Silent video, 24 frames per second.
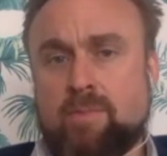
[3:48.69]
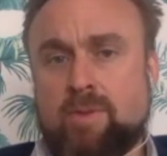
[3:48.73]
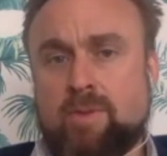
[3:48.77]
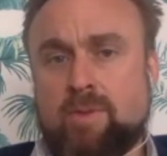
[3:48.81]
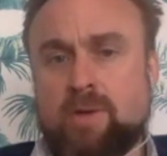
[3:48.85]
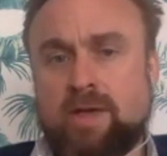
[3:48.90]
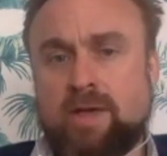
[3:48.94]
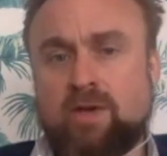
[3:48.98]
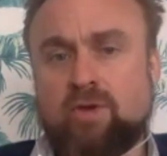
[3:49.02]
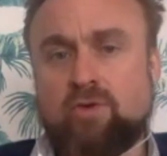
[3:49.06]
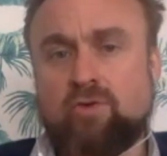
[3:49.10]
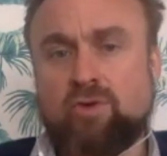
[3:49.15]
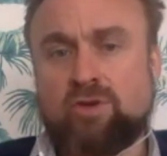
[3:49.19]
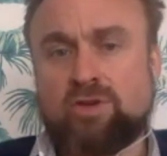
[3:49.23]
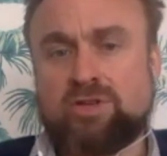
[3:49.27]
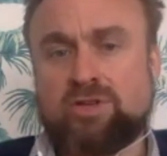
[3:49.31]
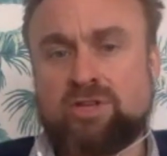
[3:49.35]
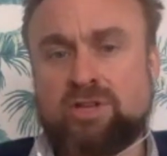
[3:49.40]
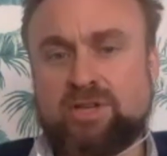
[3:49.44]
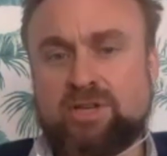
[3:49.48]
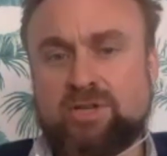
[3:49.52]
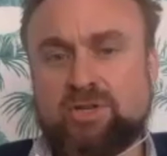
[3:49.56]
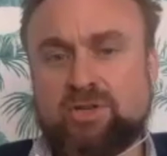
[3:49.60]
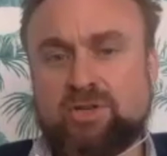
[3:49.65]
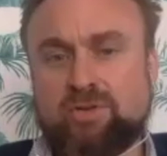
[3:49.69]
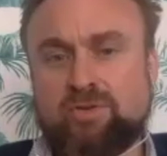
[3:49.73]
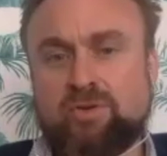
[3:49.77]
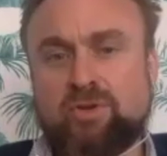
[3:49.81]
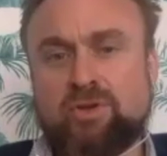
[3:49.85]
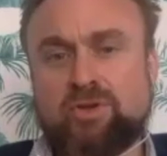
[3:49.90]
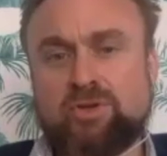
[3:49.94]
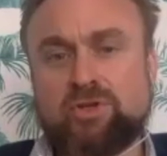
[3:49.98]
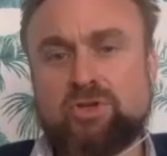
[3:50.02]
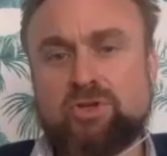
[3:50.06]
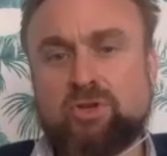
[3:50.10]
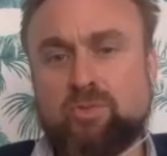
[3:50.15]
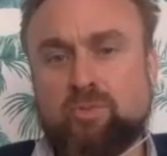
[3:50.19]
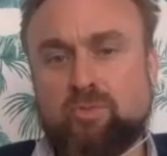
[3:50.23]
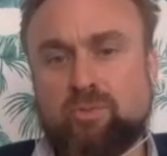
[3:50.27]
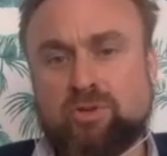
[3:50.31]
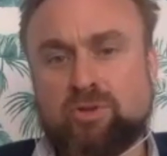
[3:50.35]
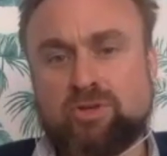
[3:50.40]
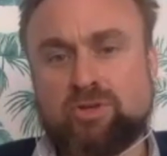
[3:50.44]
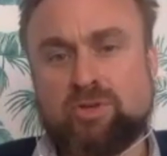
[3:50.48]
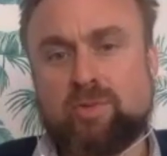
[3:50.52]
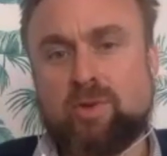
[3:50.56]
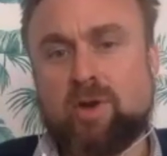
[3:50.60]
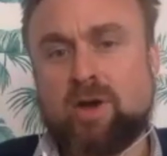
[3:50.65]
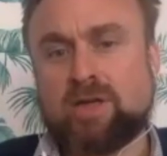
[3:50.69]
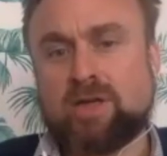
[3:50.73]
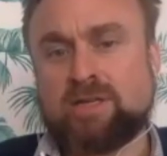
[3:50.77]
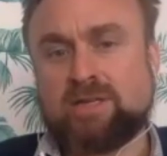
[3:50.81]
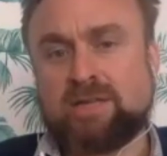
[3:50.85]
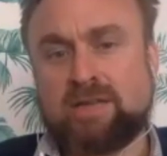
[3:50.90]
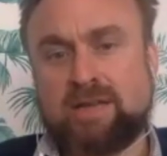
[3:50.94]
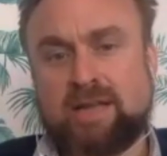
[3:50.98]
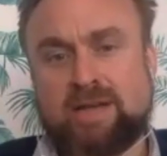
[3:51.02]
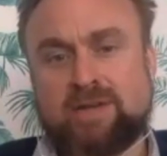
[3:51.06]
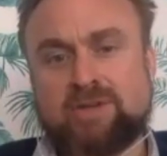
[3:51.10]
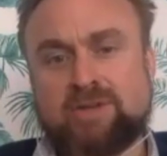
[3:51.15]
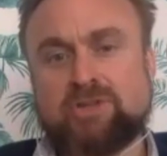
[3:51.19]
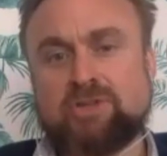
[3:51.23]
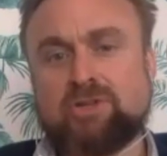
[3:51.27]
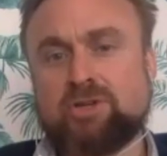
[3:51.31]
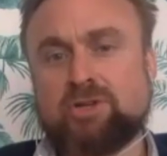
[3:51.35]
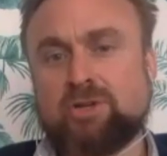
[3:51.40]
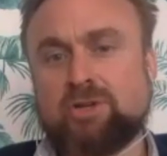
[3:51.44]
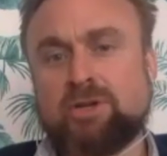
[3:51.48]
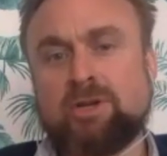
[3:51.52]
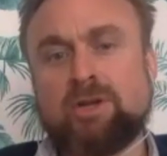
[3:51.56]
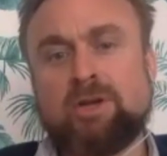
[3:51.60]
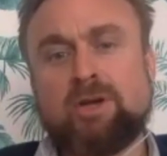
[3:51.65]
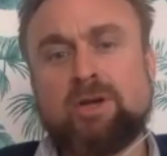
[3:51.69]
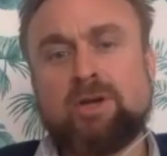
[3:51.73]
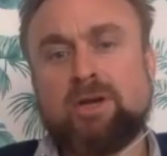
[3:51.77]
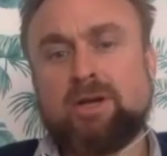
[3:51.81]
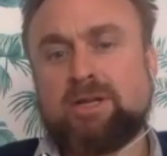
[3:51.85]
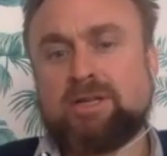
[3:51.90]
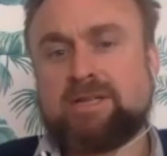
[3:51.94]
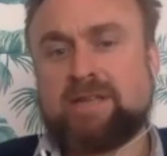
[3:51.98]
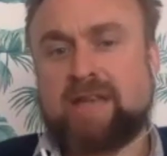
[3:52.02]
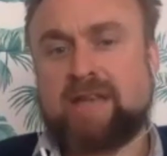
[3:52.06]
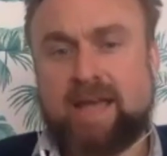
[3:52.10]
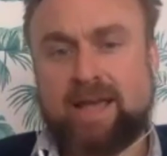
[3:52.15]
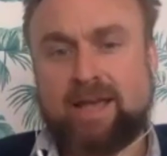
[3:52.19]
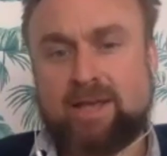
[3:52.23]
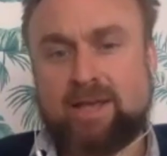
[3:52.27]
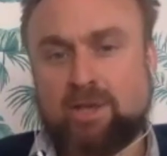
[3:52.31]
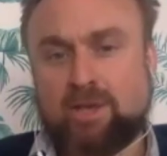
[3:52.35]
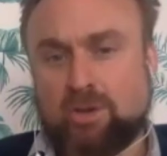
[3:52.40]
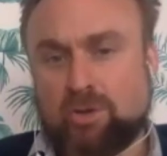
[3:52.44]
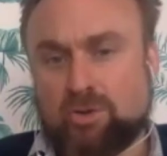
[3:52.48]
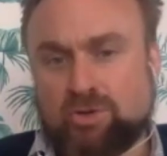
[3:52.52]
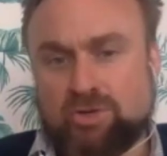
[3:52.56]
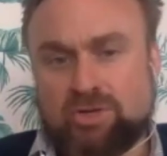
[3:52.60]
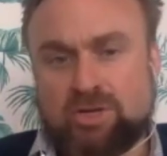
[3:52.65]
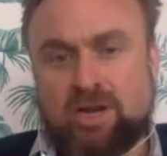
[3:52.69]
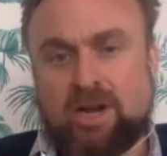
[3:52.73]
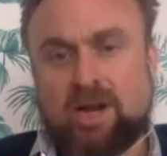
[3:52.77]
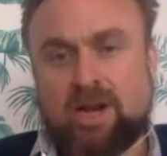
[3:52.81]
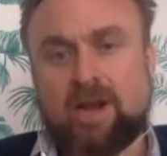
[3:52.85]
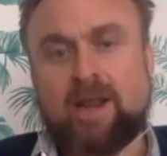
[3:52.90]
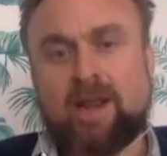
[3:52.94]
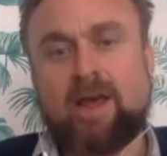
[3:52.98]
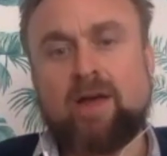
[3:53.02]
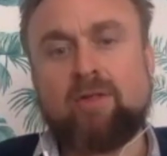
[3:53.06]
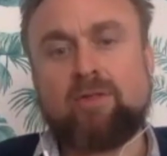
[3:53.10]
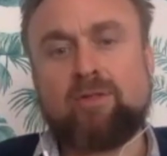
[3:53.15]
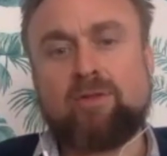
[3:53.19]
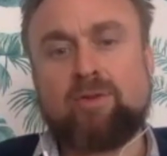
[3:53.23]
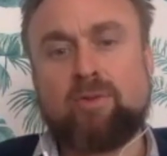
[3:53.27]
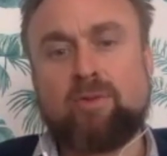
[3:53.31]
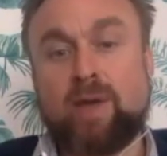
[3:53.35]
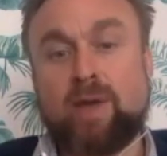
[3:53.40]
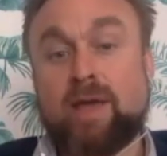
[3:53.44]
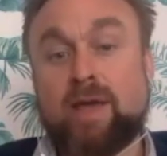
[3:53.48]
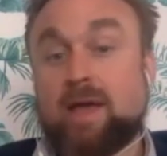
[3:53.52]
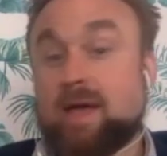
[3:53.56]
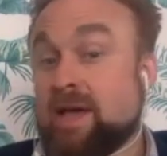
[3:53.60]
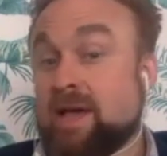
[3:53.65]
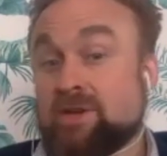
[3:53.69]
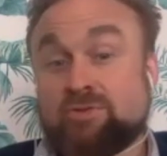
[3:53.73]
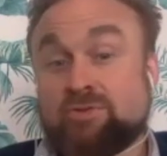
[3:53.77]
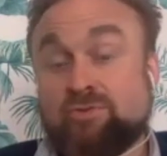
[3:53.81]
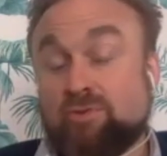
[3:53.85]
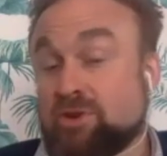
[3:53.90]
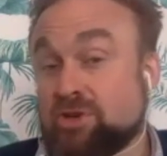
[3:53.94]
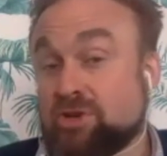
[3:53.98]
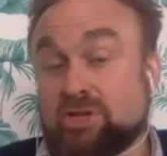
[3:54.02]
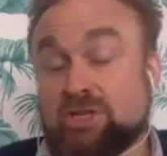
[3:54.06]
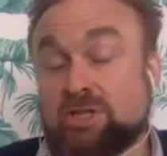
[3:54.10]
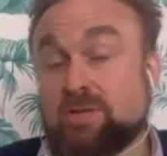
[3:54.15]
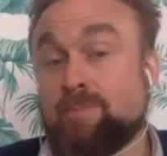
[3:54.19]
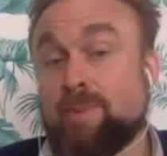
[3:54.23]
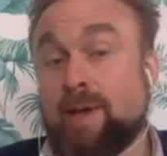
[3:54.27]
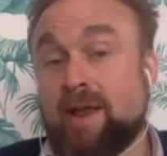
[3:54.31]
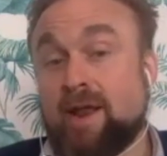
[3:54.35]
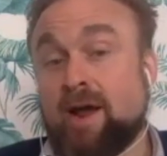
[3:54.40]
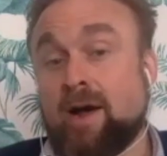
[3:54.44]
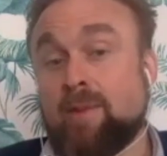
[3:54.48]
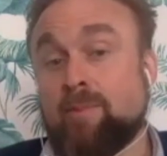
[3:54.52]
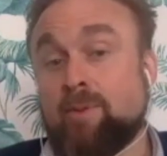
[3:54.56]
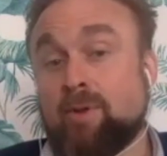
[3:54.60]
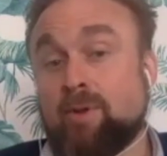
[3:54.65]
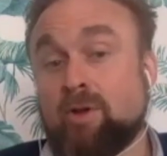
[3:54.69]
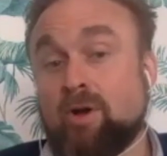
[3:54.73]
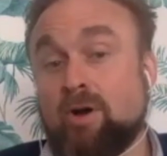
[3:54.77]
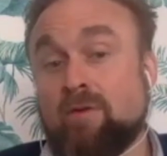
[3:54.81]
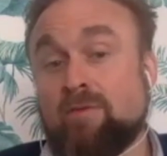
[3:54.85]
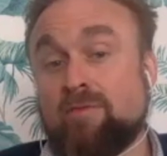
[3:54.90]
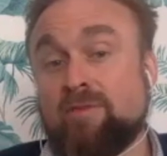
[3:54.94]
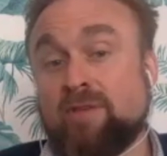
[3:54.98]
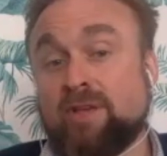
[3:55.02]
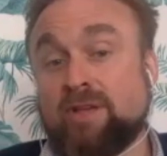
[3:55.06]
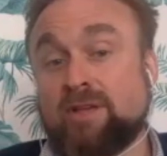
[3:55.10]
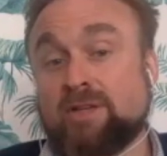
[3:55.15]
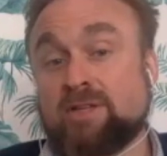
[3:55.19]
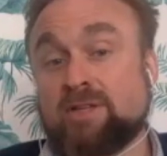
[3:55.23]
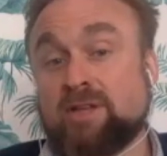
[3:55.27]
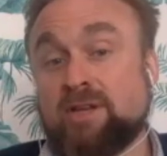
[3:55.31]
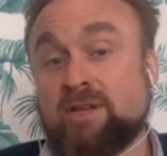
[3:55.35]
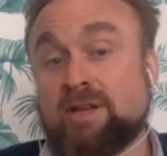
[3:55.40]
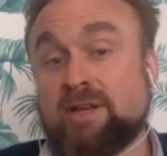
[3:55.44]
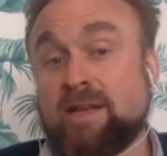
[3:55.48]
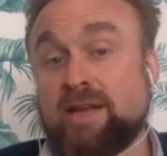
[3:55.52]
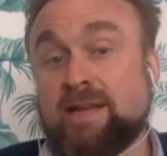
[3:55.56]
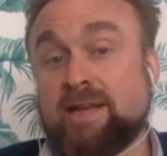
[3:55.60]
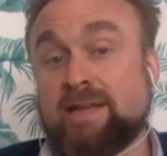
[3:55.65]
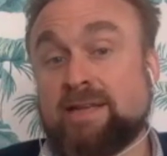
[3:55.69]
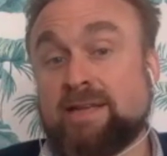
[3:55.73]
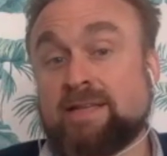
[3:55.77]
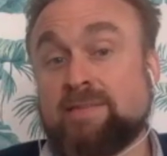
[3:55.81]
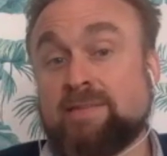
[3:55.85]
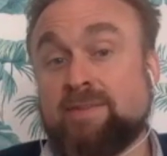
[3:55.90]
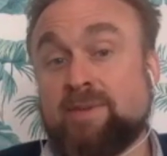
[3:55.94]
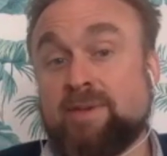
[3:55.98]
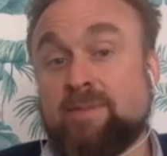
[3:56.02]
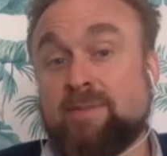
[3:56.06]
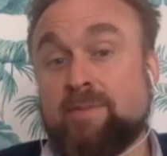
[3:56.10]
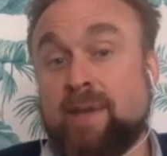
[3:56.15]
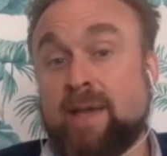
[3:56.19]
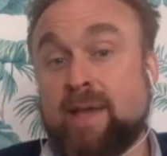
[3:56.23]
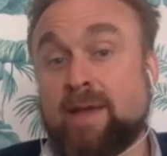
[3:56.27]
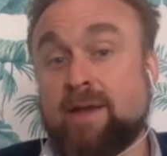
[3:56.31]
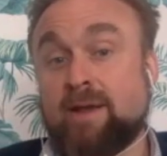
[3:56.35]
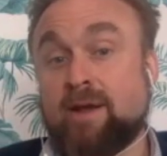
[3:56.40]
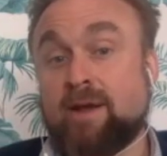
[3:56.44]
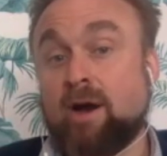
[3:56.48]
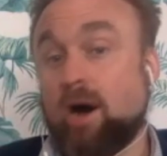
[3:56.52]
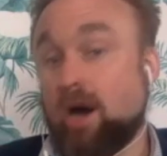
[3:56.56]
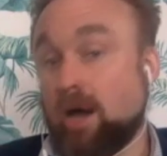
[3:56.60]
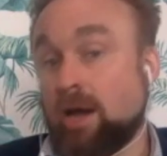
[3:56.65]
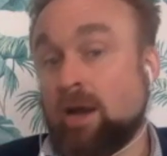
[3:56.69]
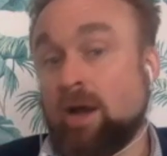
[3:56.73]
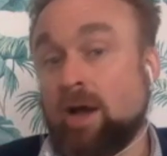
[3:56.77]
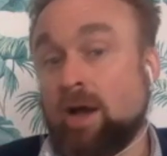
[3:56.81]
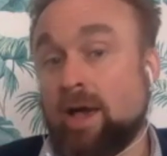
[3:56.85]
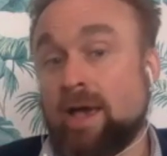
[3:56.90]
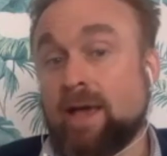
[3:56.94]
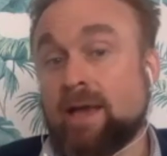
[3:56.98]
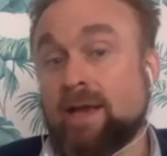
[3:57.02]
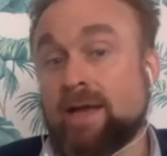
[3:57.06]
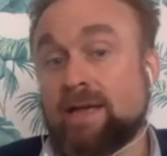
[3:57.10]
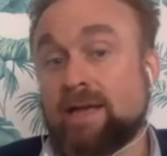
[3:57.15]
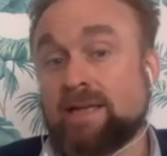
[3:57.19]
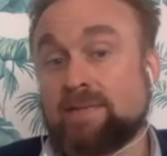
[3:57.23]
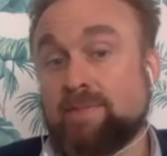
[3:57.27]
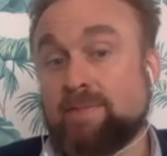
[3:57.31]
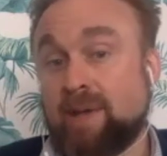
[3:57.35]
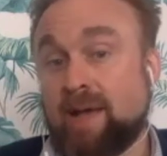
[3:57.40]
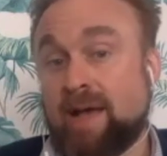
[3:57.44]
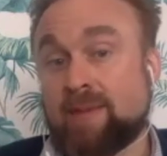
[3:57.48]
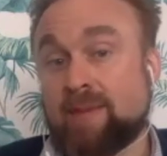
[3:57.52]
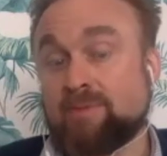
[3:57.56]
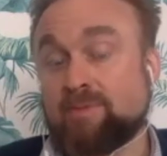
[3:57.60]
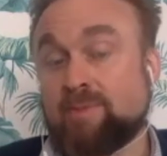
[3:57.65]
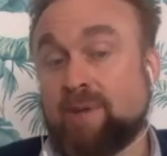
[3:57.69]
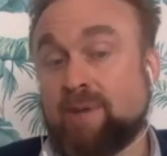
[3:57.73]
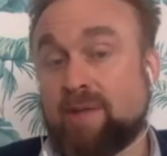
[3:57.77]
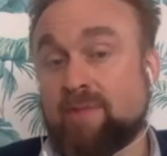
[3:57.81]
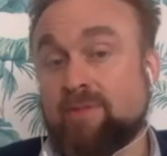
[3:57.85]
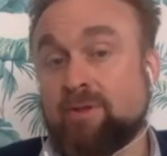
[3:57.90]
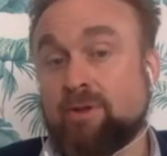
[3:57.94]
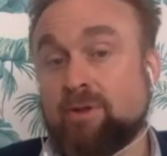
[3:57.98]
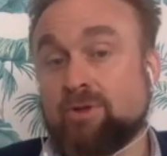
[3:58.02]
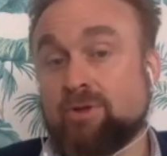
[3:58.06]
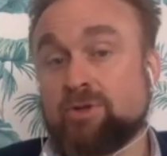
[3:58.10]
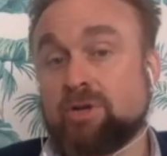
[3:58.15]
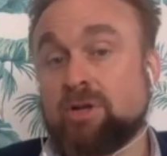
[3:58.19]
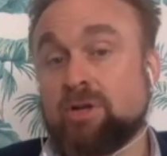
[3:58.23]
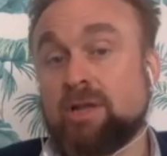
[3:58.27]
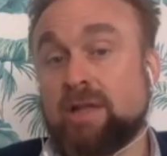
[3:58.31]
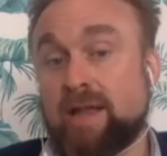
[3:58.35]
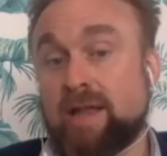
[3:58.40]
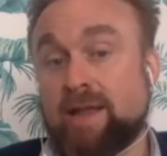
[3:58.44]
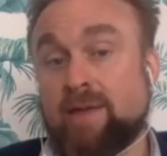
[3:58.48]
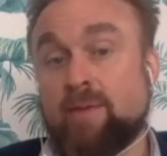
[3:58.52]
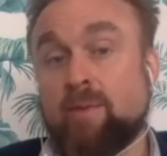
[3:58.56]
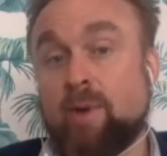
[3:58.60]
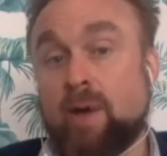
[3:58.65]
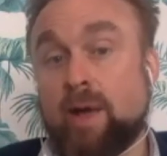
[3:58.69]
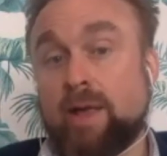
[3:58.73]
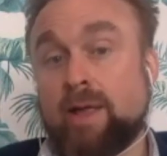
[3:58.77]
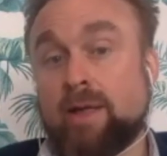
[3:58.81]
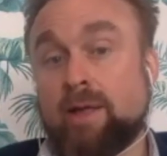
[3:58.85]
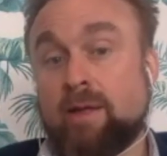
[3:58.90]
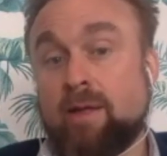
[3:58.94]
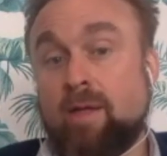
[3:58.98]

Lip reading: increasing sort of consumerism, isolation, tech use in an unhealthy way. It's really just sped up a lot of things that needed to be highlighted as perhaps pathological anyway.